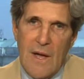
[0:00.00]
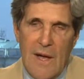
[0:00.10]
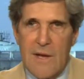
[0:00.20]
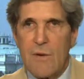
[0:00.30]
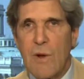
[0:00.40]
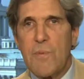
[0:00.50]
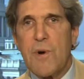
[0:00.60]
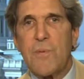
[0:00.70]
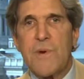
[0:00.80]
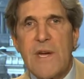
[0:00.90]
annual
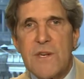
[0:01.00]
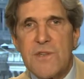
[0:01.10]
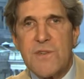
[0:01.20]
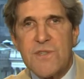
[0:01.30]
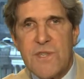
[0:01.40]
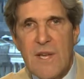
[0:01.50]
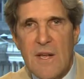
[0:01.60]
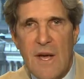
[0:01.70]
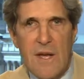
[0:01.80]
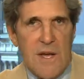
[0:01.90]
appropriations to the
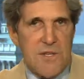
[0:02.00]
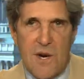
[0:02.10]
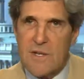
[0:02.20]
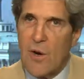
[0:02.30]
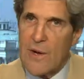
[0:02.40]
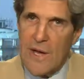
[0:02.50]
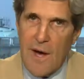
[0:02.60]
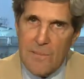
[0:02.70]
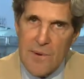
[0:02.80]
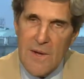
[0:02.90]
NIH aren't going
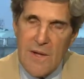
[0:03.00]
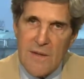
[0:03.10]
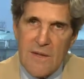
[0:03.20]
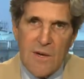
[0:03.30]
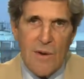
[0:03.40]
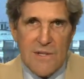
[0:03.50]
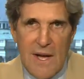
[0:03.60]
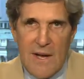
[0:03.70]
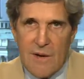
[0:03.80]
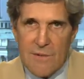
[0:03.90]
up, they're going
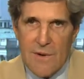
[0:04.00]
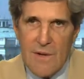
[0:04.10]
down.